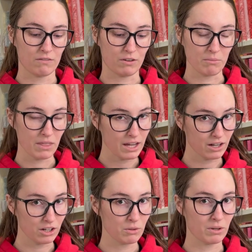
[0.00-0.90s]
From
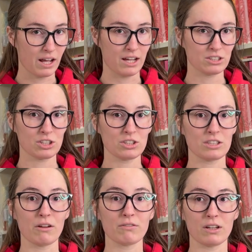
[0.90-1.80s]
there, you want to ask
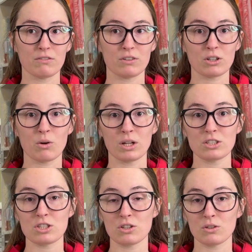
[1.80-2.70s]
yourself if you're
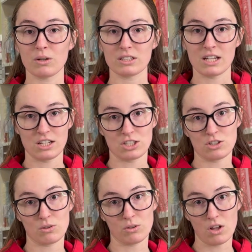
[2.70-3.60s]
going to attach it
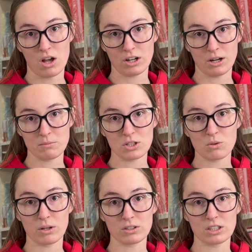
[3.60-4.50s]
to a long arm to
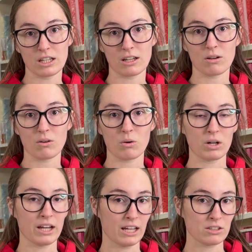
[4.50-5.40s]
quilt it
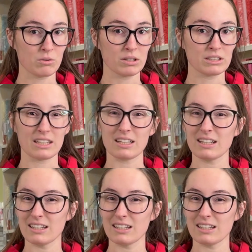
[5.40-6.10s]
or hand quilt it.